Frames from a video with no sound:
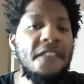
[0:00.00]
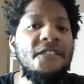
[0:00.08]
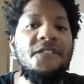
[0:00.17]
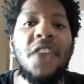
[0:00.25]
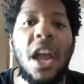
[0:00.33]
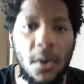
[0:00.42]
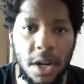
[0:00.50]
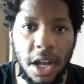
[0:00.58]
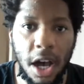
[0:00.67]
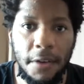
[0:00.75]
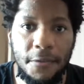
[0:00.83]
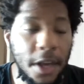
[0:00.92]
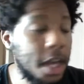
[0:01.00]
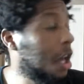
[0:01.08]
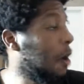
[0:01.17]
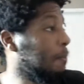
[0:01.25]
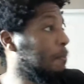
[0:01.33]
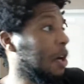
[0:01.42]
Fair enough.
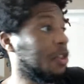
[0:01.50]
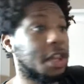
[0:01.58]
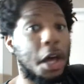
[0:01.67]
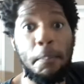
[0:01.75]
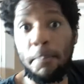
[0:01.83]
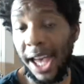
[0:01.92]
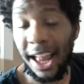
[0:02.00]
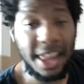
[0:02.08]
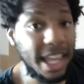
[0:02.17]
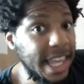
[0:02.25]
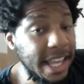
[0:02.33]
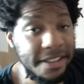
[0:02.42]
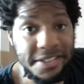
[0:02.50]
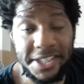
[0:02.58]
But the Pelicans